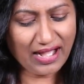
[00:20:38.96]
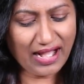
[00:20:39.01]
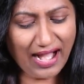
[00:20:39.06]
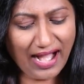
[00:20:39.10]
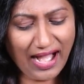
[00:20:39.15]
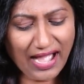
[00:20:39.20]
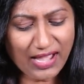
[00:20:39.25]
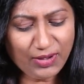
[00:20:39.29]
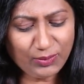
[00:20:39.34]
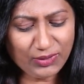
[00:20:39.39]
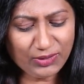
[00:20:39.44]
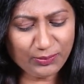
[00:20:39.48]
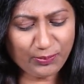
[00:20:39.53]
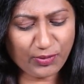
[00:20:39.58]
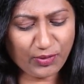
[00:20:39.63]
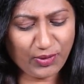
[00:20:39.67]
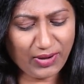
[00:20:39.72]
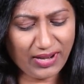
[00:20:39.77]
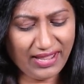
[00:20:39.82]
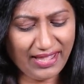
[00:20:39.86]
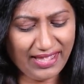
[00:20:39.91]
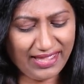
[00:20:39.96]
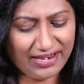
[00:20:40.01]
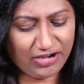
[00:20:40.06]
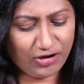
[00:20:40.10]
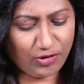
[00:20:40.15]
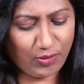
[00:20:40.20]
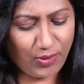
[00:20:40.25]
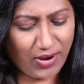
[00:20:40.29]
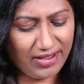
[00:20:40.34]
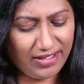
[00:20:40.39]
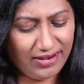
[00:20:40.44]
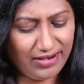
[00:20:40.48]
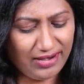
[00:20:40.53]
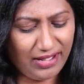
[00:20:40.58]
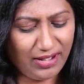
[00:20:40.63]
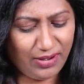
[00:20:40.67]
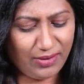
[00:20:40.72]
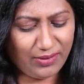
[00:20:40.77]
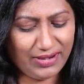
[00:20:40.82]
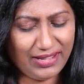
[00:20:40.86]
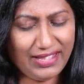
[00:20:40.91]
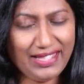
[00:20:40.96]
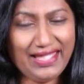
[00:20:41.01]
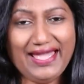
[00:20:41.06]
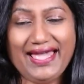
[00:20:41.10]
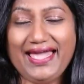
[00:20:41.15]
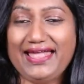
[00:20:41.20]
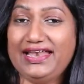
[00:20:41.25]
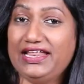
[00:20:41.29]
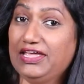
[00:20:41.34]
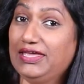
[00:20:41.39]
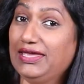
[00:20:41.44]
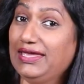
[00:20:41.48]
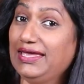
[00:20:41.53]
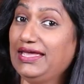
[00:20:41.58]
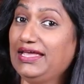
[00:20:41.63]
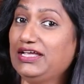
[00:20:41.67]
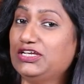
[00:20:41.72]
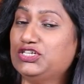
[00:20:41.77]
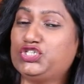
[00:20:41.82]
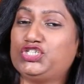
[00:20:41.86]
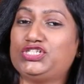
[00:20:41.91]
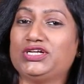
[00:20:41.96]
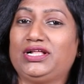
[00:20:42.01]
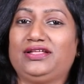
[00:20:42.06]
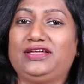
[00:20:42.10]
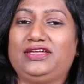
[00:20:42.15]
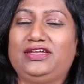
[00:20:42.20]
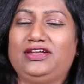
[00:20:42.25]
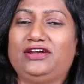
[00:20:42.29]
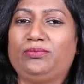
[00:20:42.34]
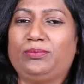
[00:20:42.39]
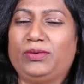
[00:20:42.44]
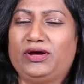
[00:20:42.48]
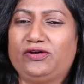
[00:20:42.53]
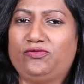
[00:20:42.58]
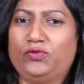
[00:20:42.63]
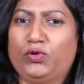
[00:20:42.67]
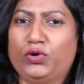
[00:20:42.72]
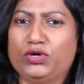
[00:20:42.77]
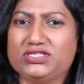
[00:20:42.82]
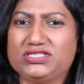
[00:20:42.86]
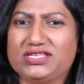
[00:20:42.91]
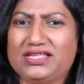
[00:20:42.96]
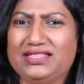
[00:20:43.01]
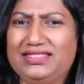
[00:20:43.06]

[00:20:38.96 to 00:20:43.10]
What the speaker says: I will pray and cry aloud, and he shall hear my voice.